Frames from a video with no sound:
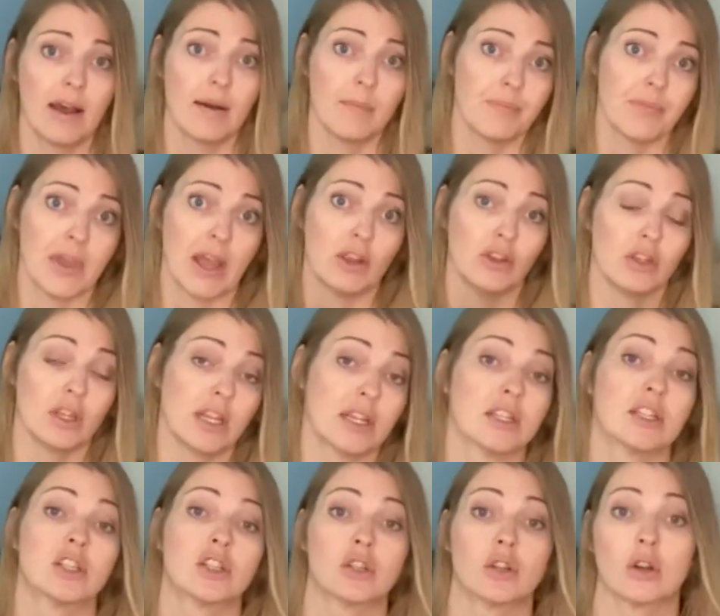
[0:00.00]
that is
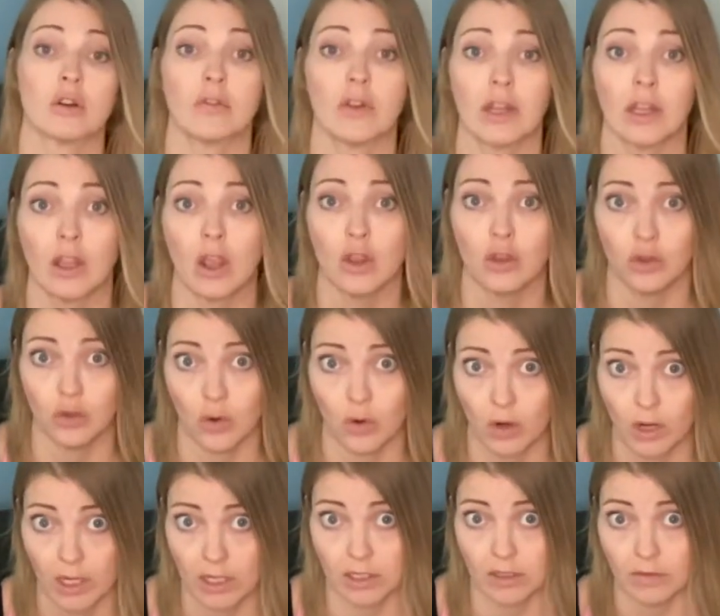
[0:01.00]
serving
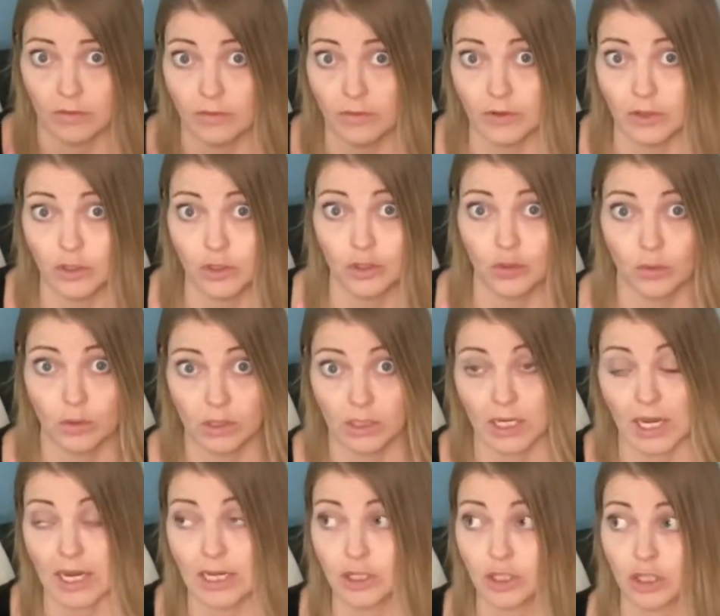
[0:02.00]
your individual
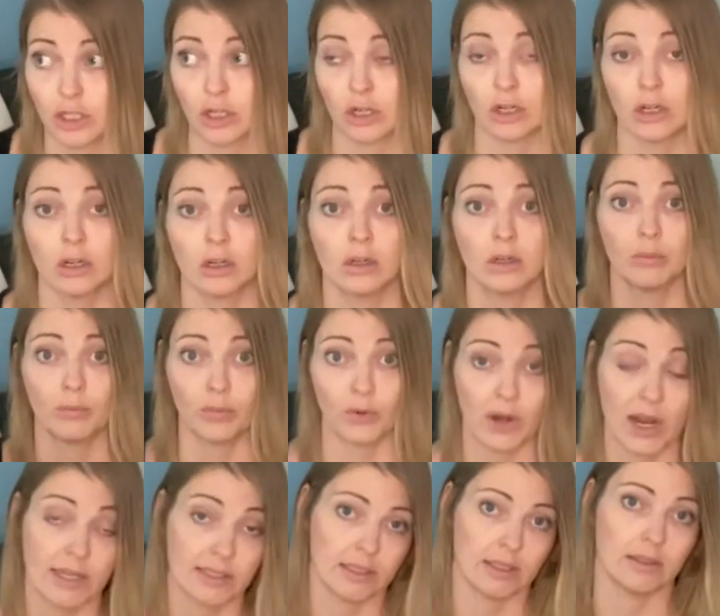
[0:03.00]
nature
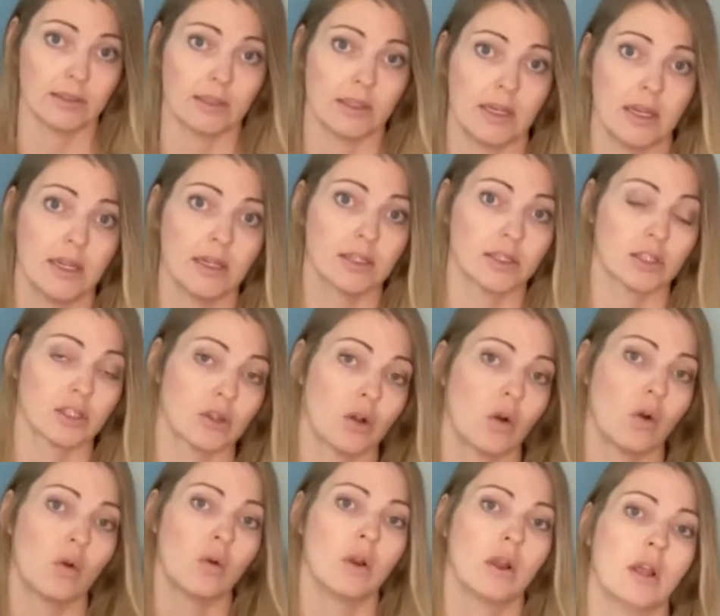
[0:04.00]
presently.
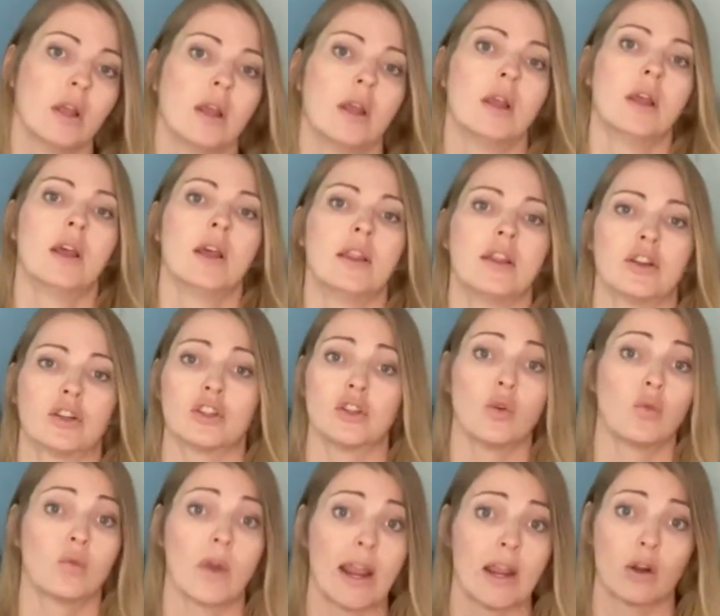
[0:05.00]
So There's
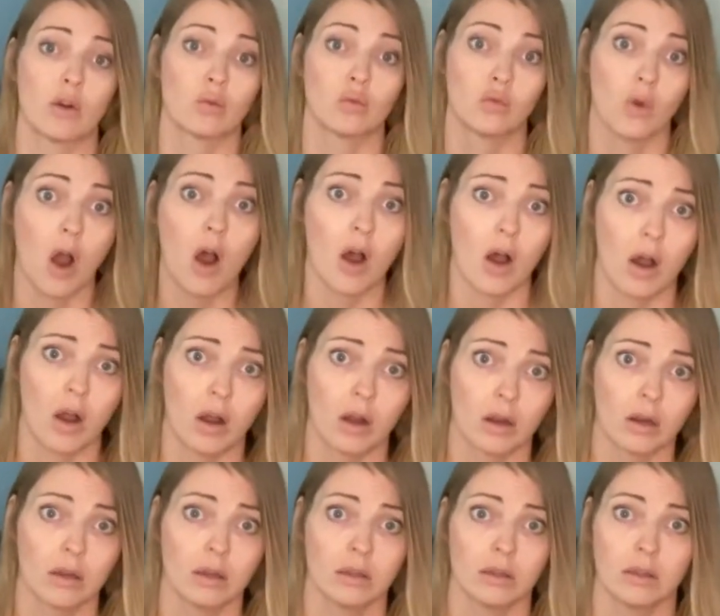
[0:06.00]
no right or
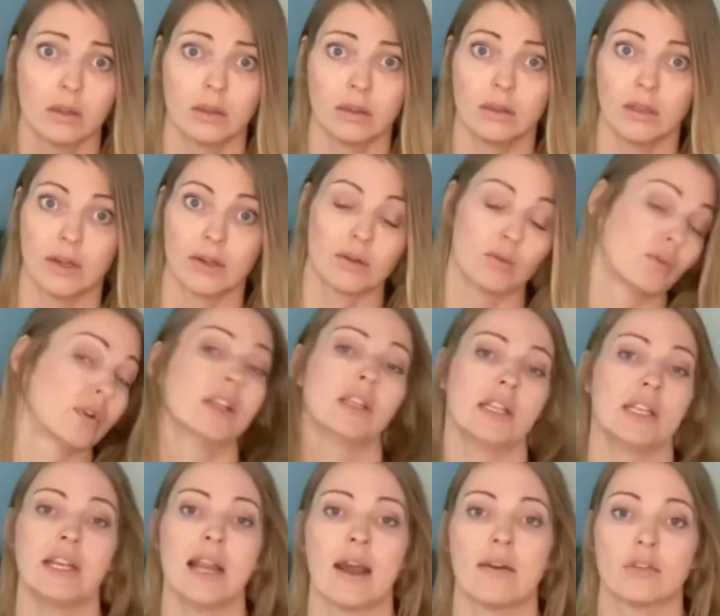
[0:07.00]
wrong. There
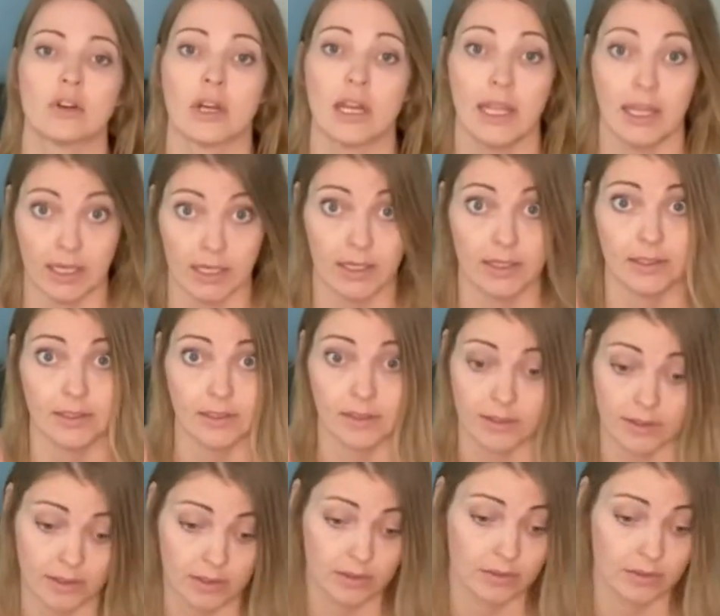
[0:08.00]
really never is.